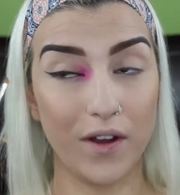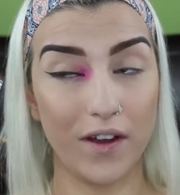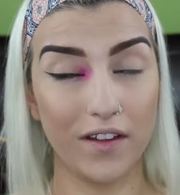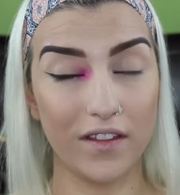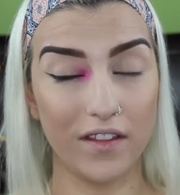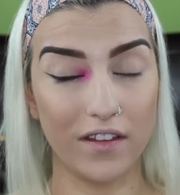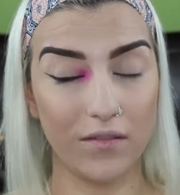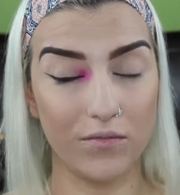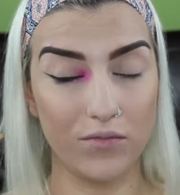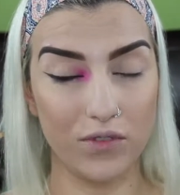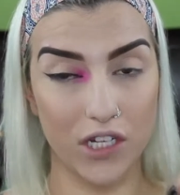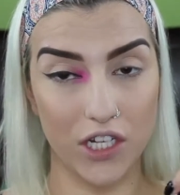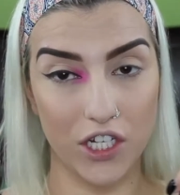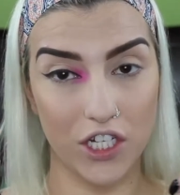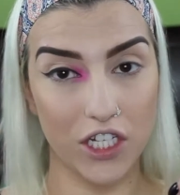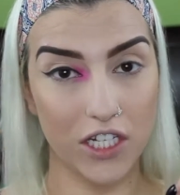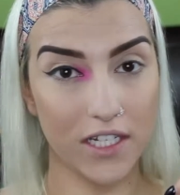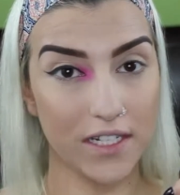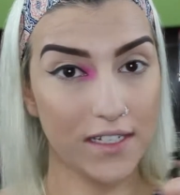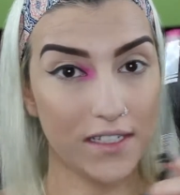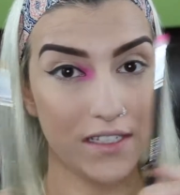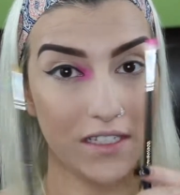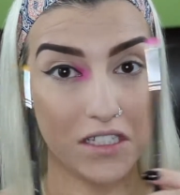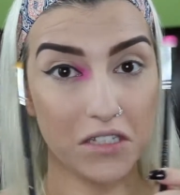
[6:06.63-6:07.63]
on the
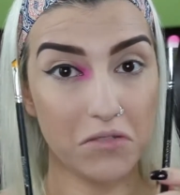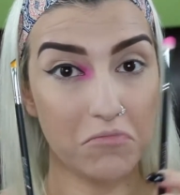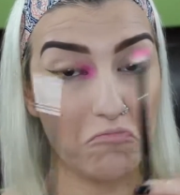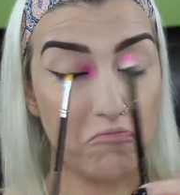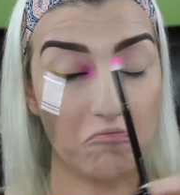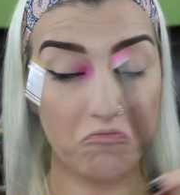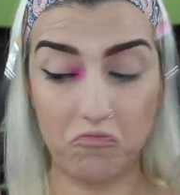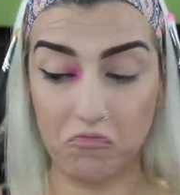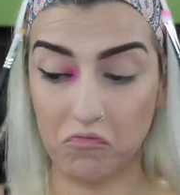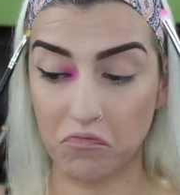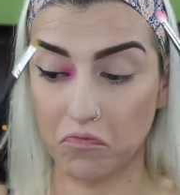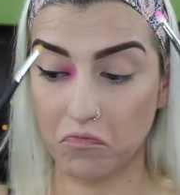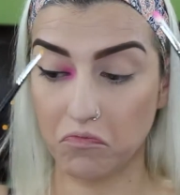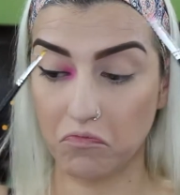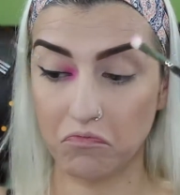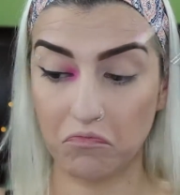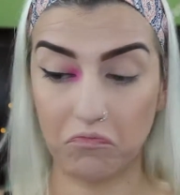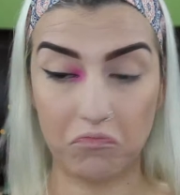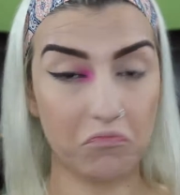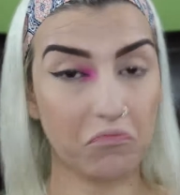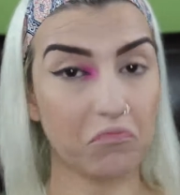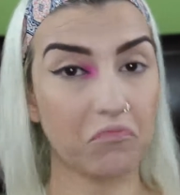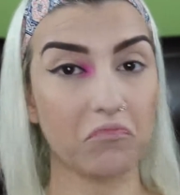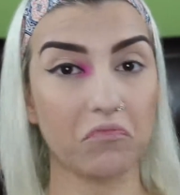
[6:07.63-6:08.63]
brushes.
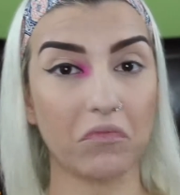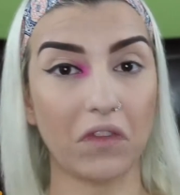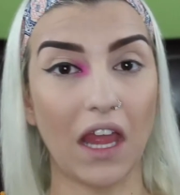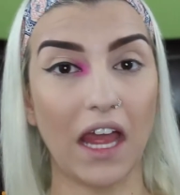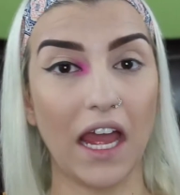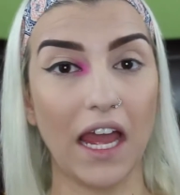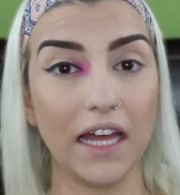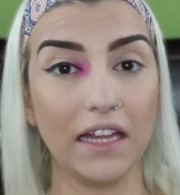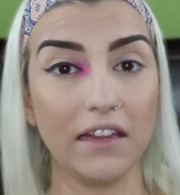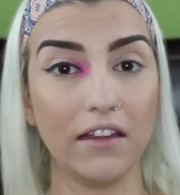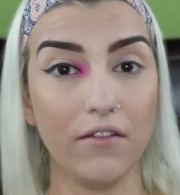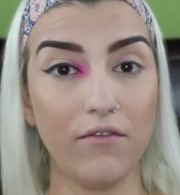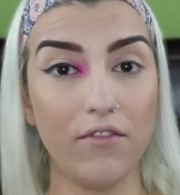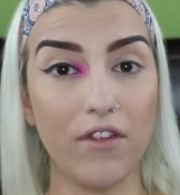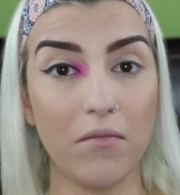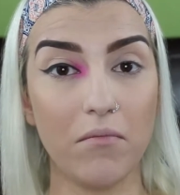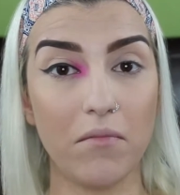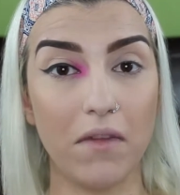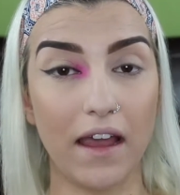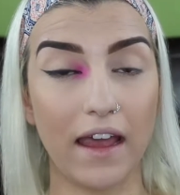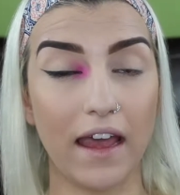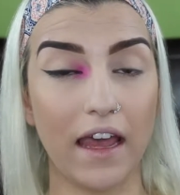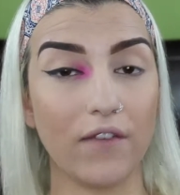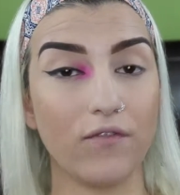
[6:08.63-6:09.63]
I love them.
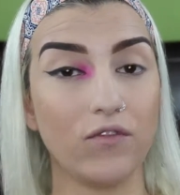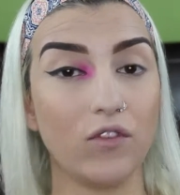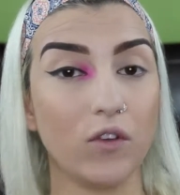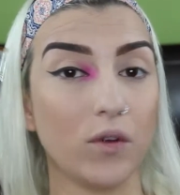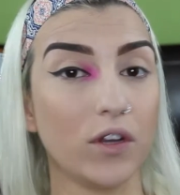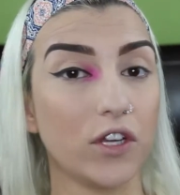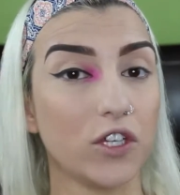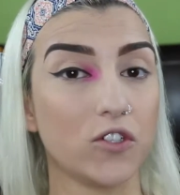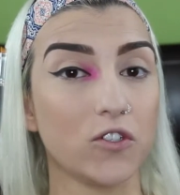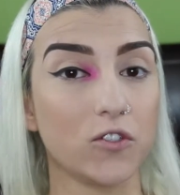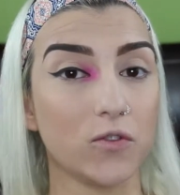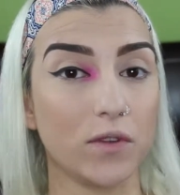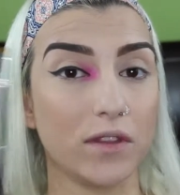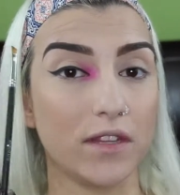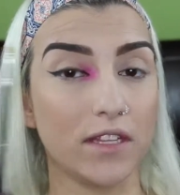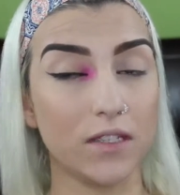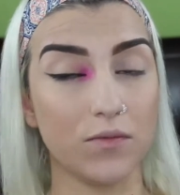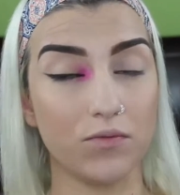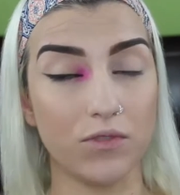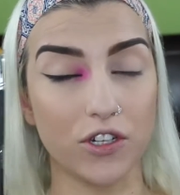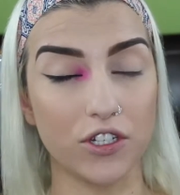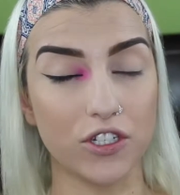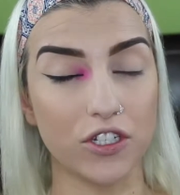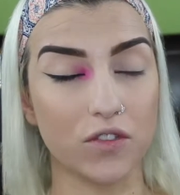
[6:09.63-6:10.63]
I have no issues with these
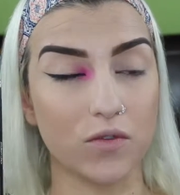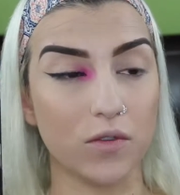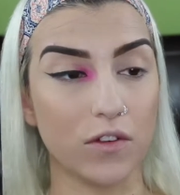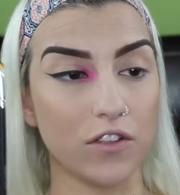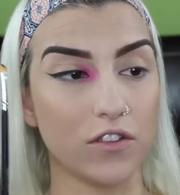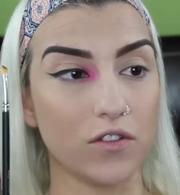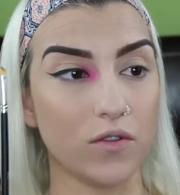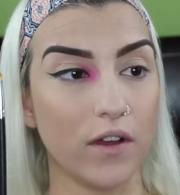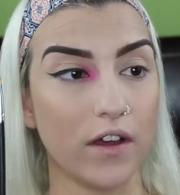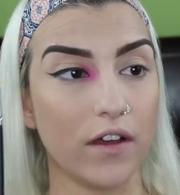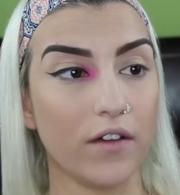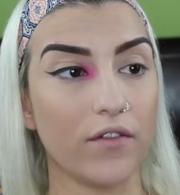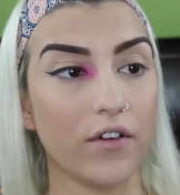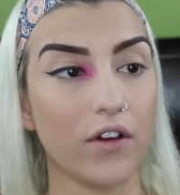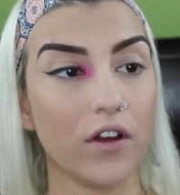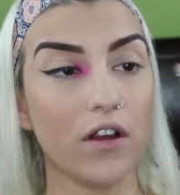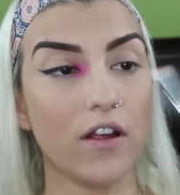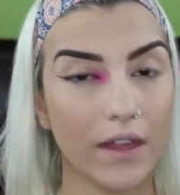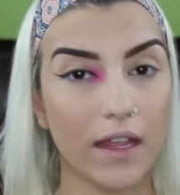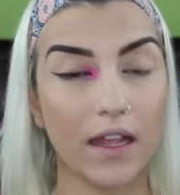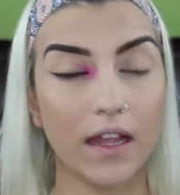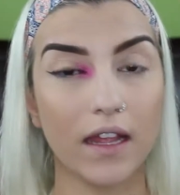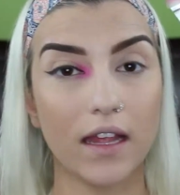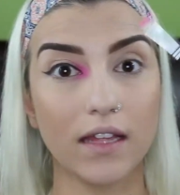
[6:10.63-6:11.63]
brushes whatsoever.
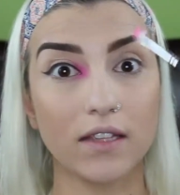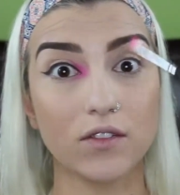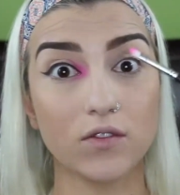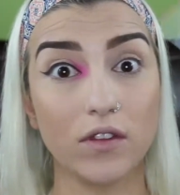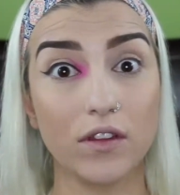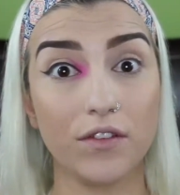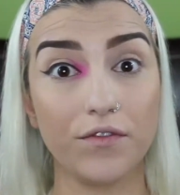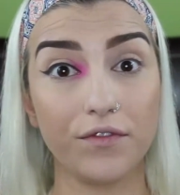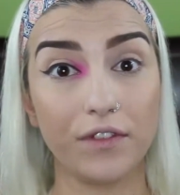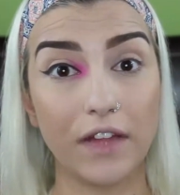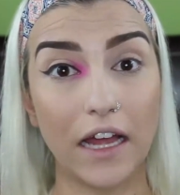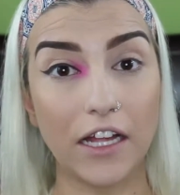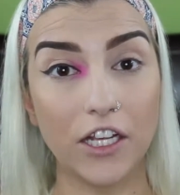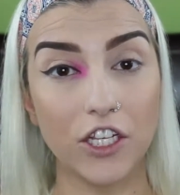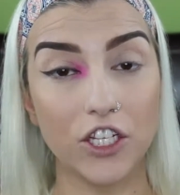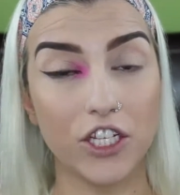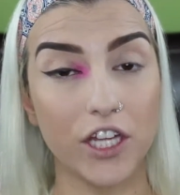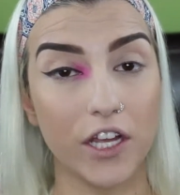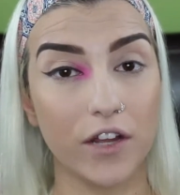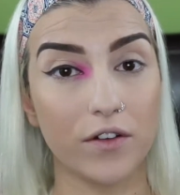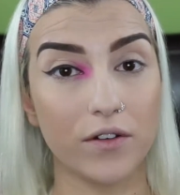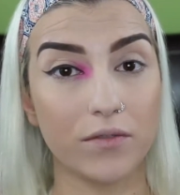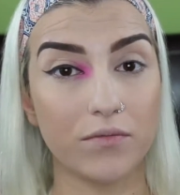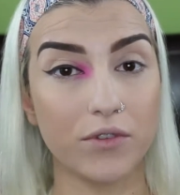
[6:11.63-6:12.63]
So the flat
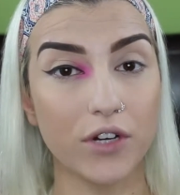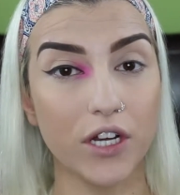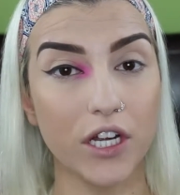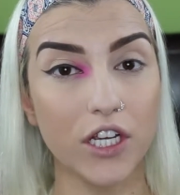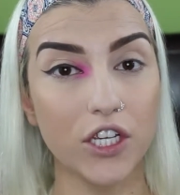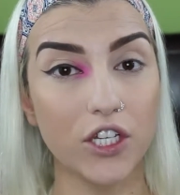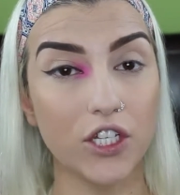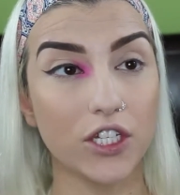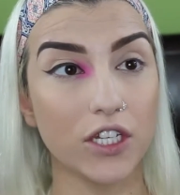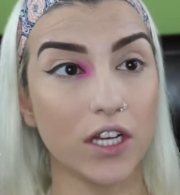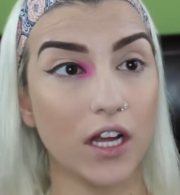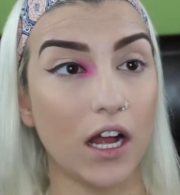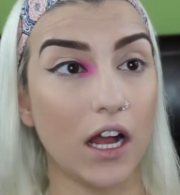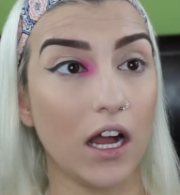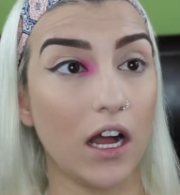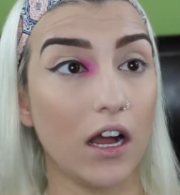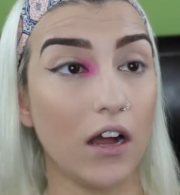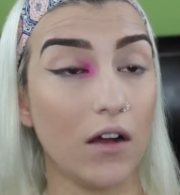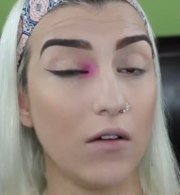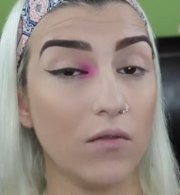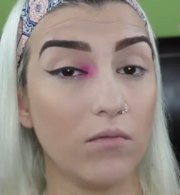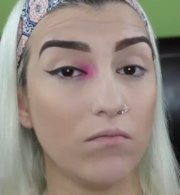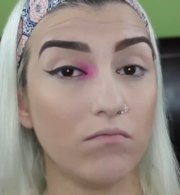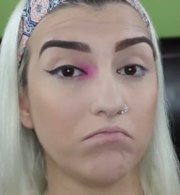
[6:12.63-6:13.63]
shader brush,
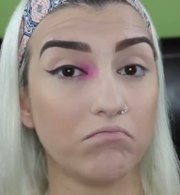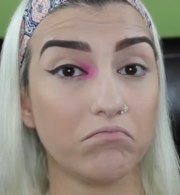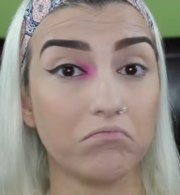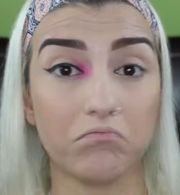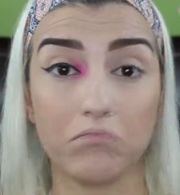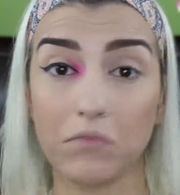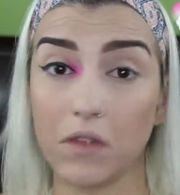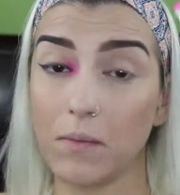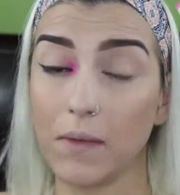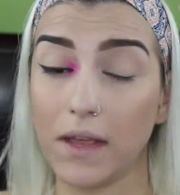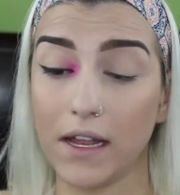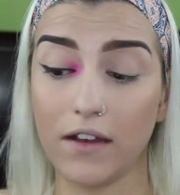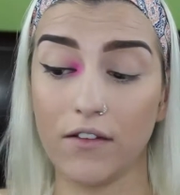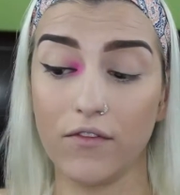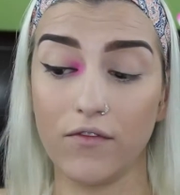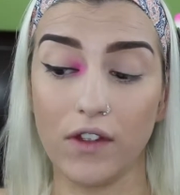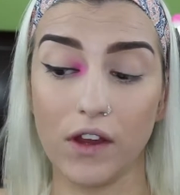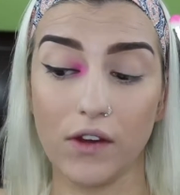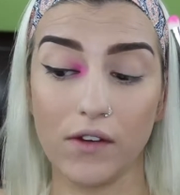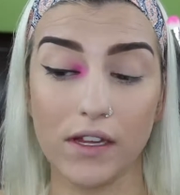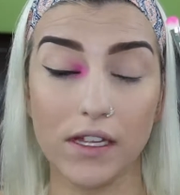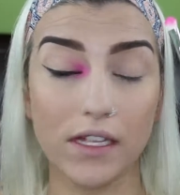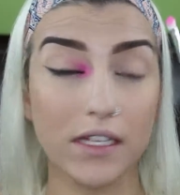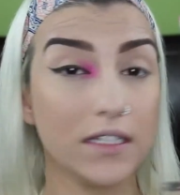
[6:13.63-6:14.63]
they made it
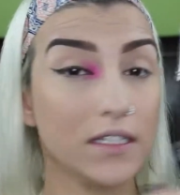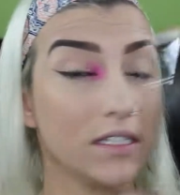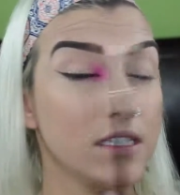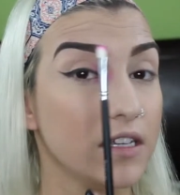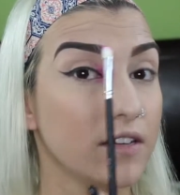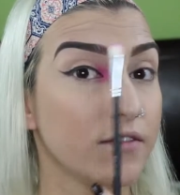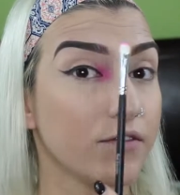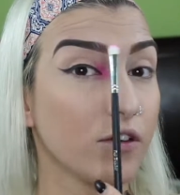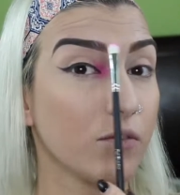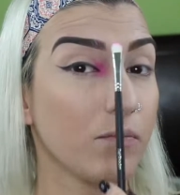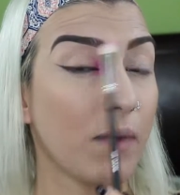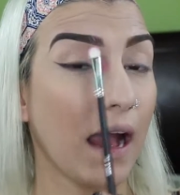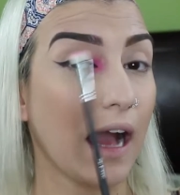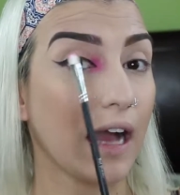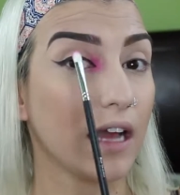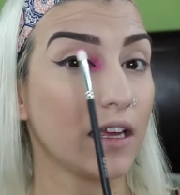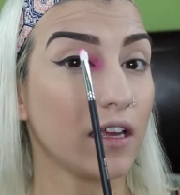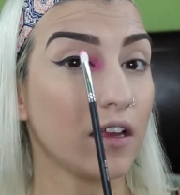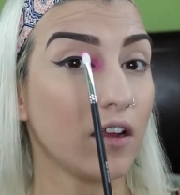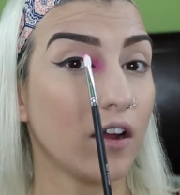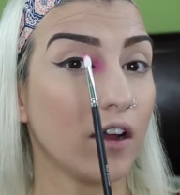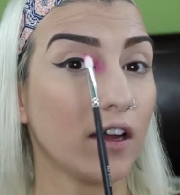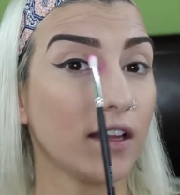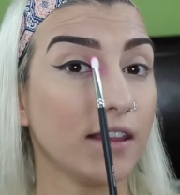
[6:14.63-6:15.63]
very easy for
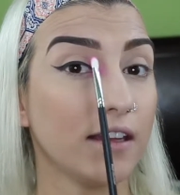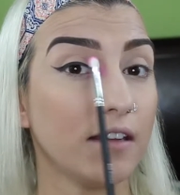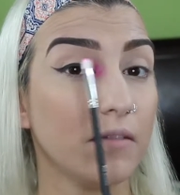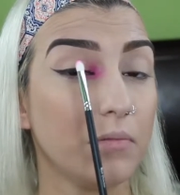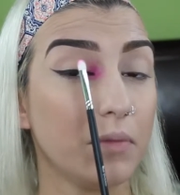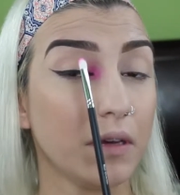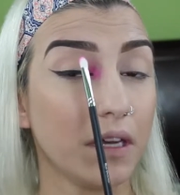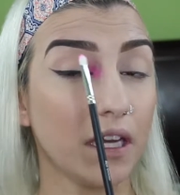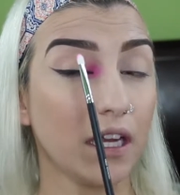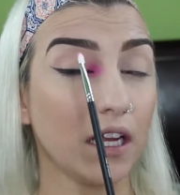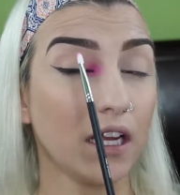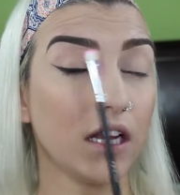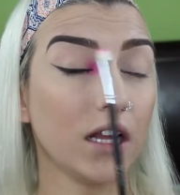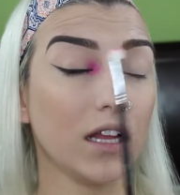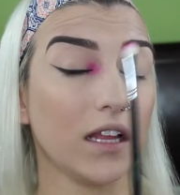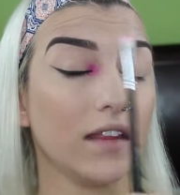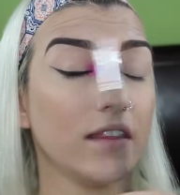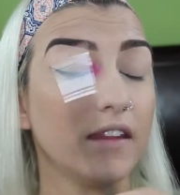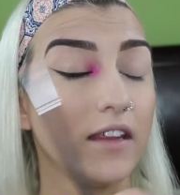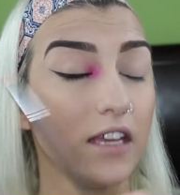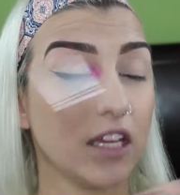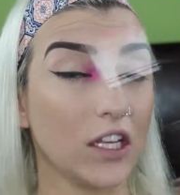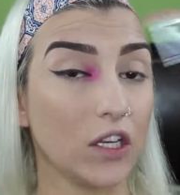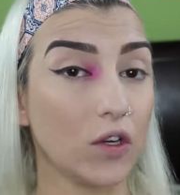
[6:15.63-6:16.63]
packing on the pink
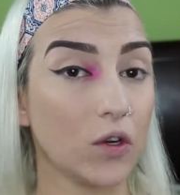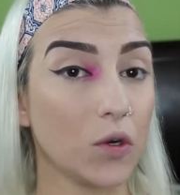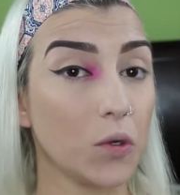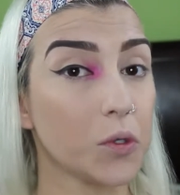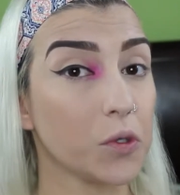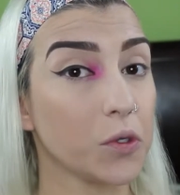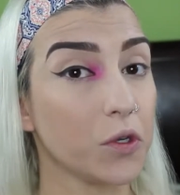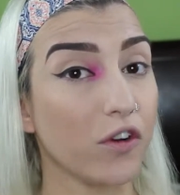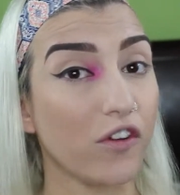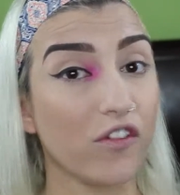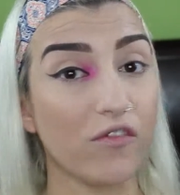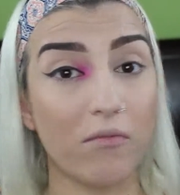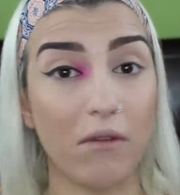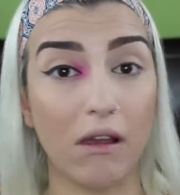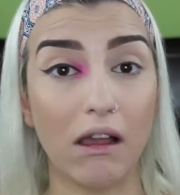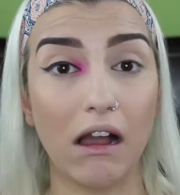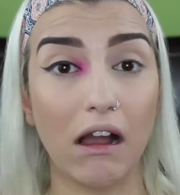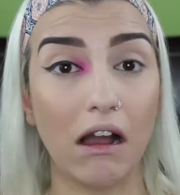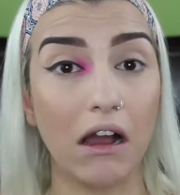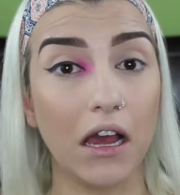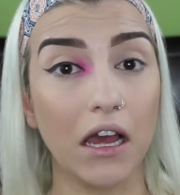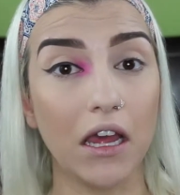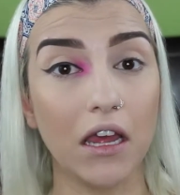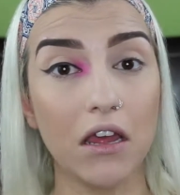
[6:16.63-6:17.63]
in the inner corner of my
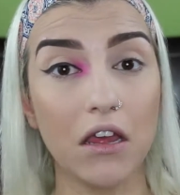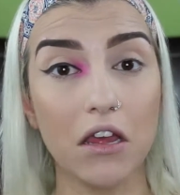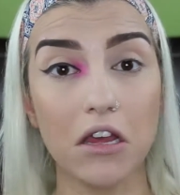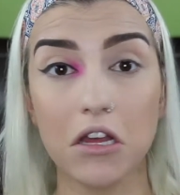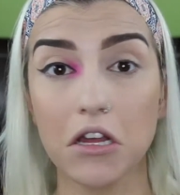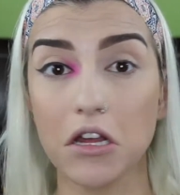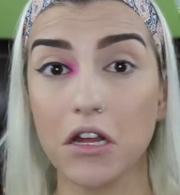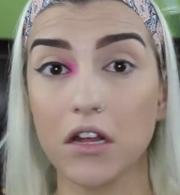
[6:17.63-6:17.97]
eye.